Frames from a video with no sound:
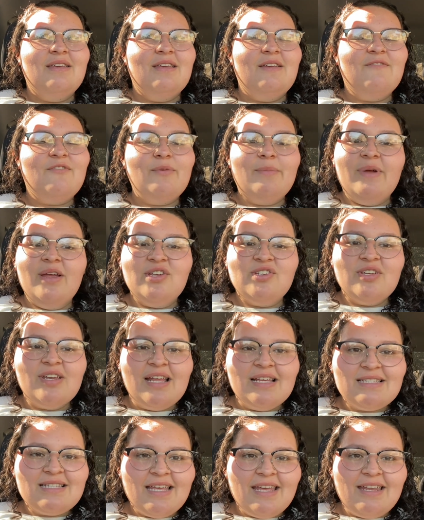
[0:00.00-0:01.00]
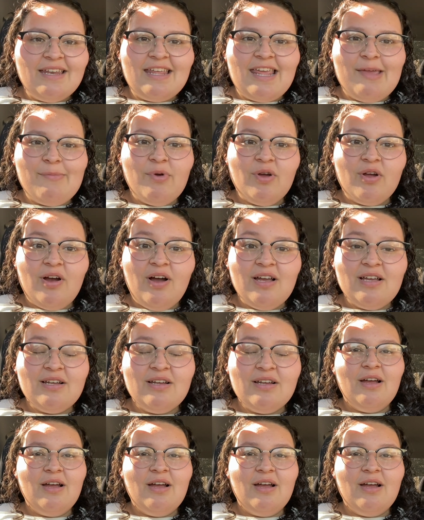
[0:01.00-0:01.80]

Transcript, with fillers: information I said came, ac